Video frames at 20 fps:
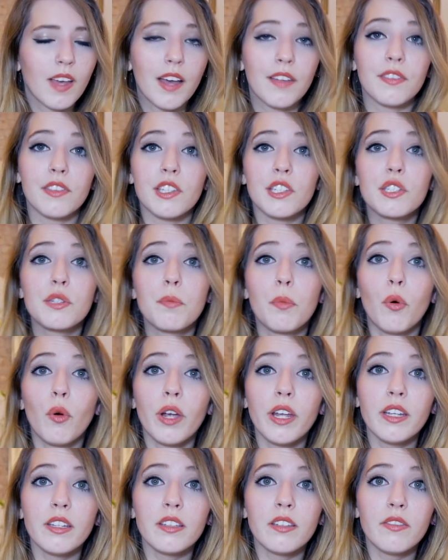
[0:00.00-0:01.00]
At this
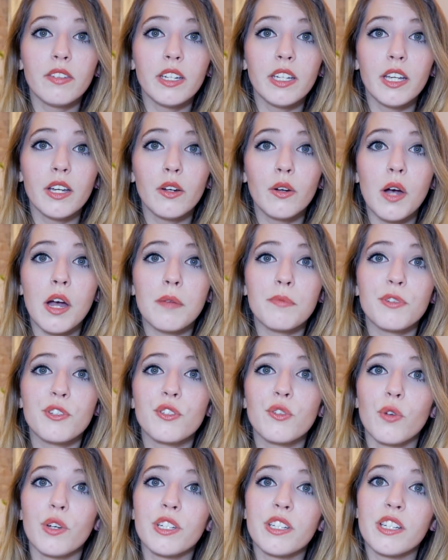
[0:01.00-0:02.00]
point in the video, I'm
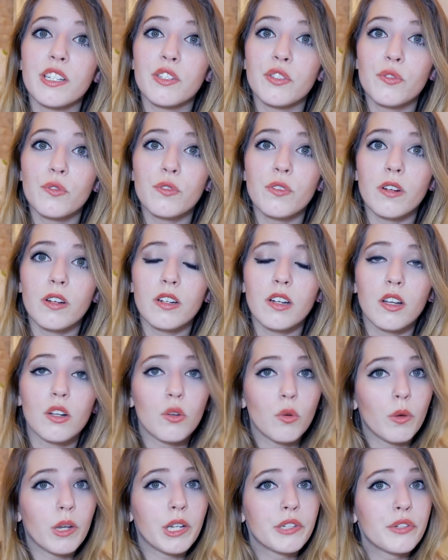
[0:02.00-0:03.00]
just going to insert a
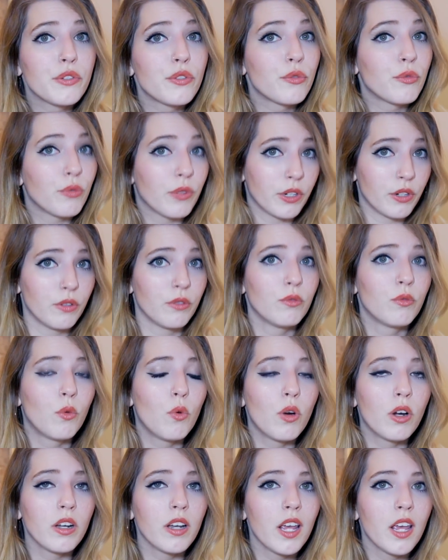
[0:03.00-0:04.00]
quick trigger
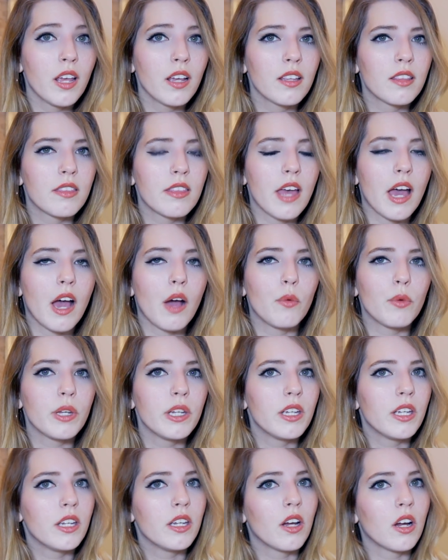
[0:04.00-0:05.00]
warning that
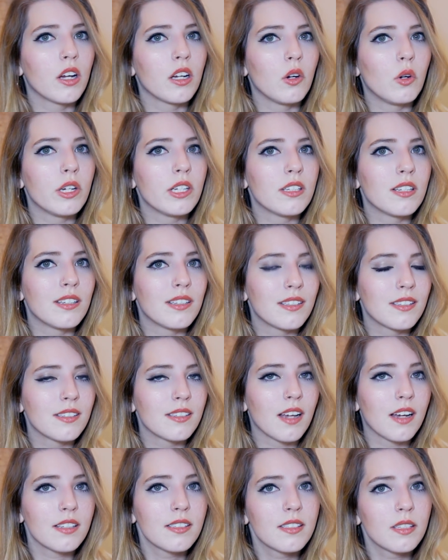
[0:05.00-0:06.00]
we are going to
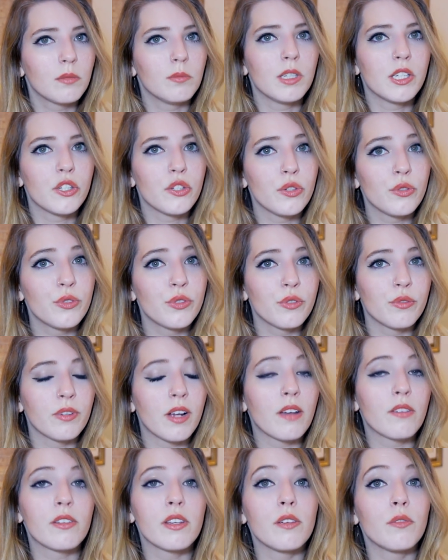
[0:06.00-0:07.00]
discuss some issues
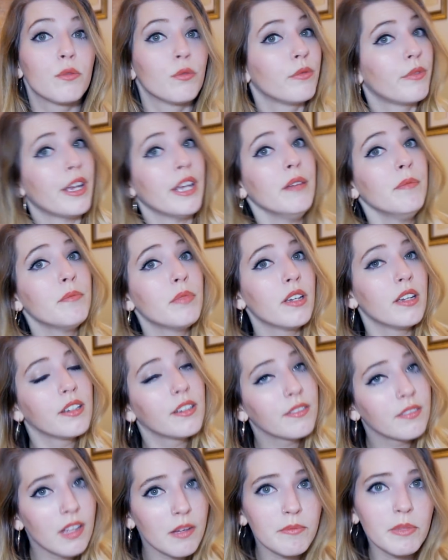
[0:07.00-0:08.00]
surrounding rape, and
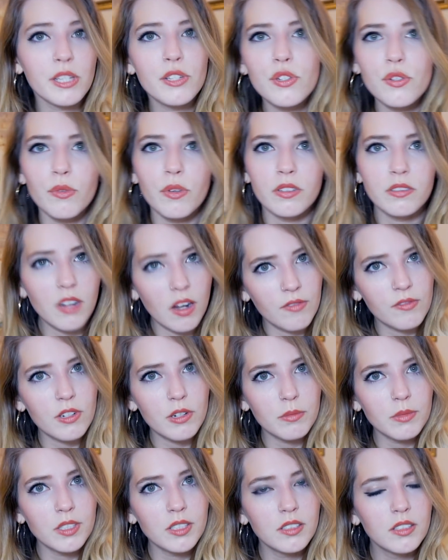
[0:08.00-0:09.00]
if that makes you
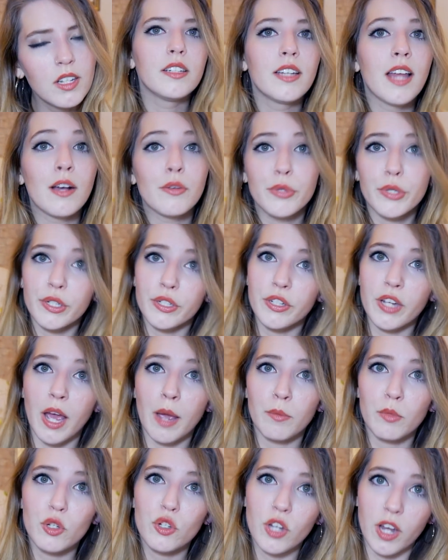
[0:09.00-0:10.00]
uncomfortable, now's a good
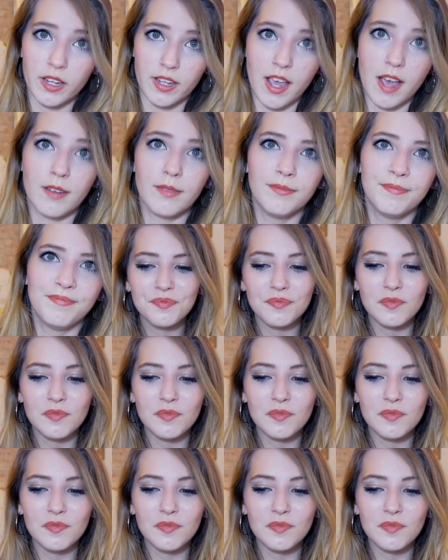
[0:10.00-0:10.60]
time to check out.